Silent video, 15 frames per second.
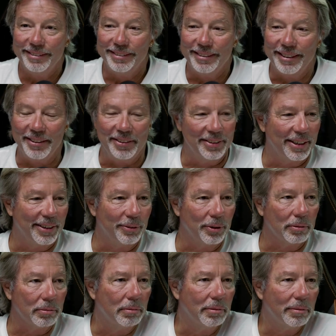And you're like,
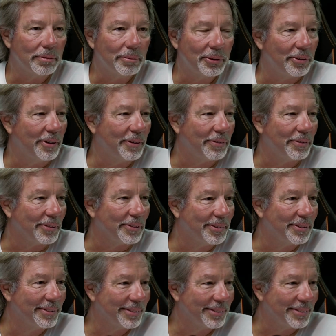well, what's the difference?
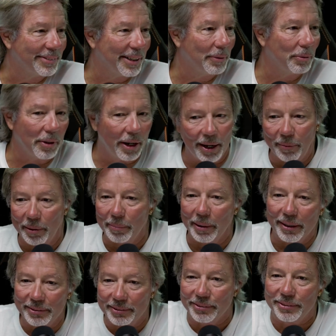Right? Well, highway
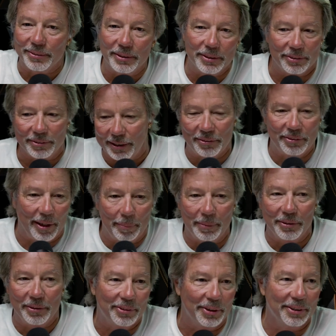miles is doing this. It's not stopping
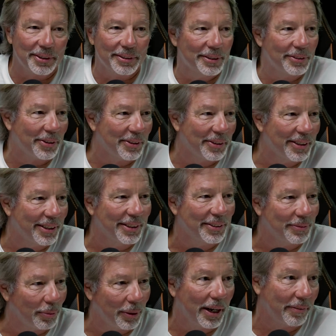and starting and turning and
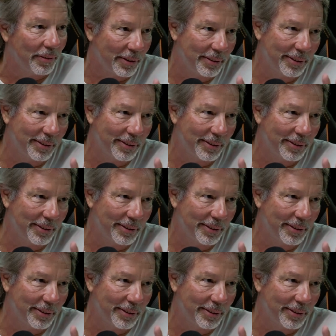whatever.